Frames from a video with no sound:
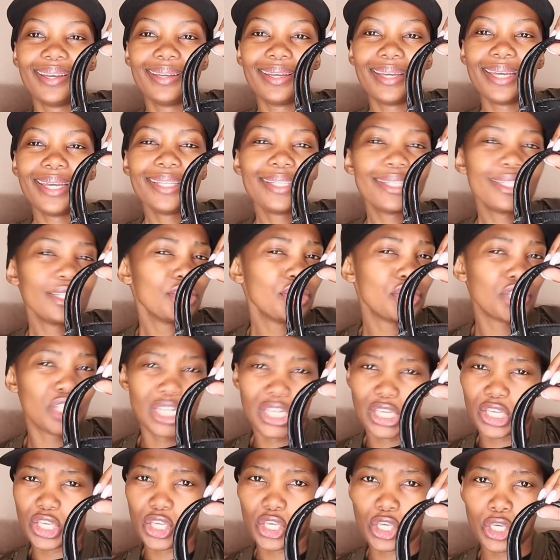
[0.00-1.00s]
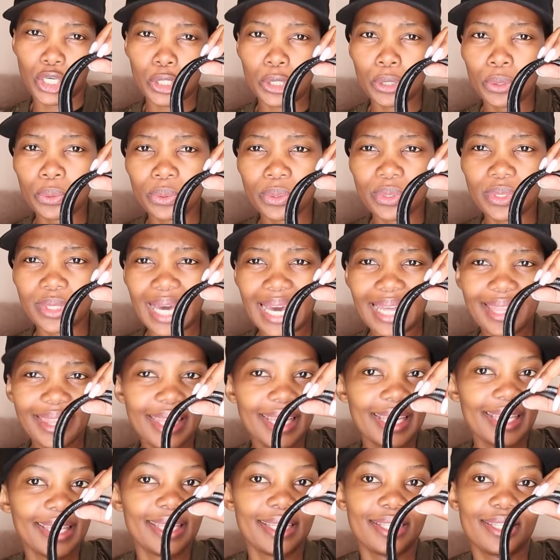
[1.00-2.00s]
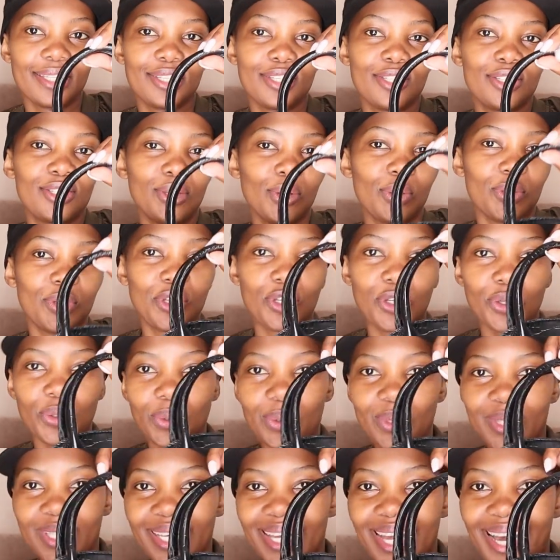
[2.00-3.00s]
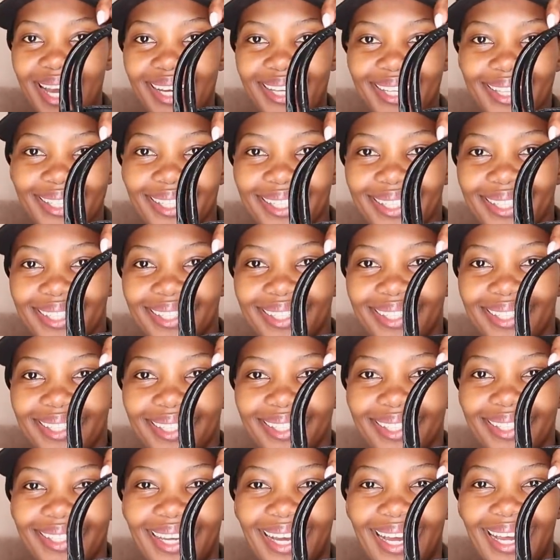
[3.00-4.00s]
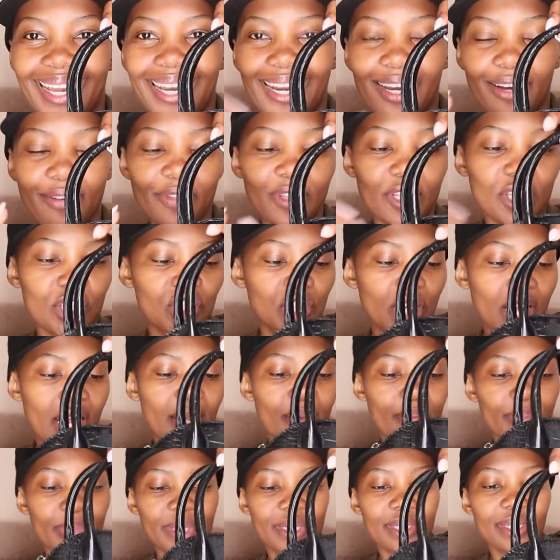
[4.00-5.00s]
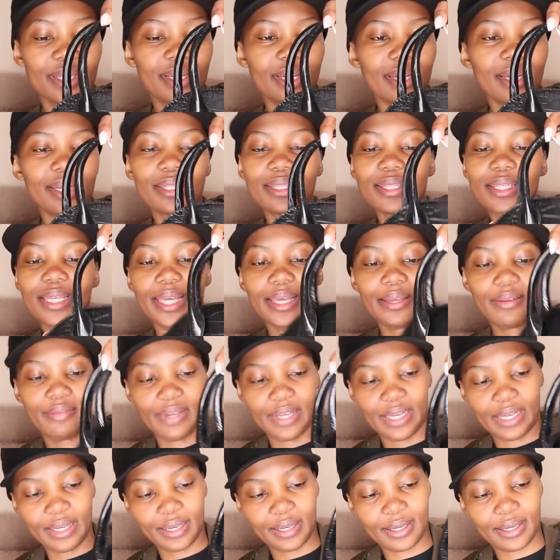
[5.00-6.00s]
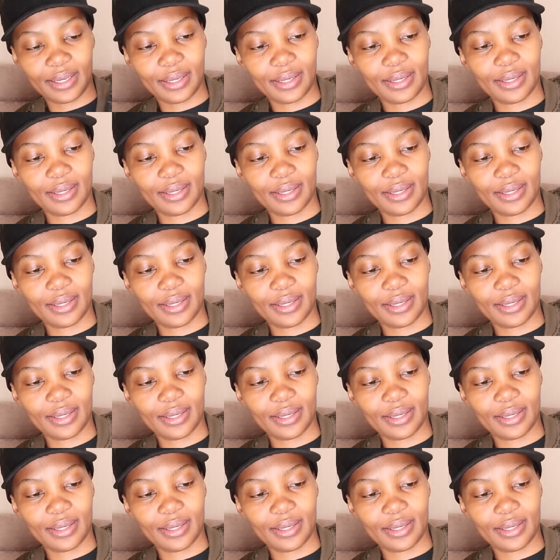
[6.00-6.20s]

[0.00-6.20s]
Isn't she cute? I think this is so cute. Like, I love the shape it, it's giving.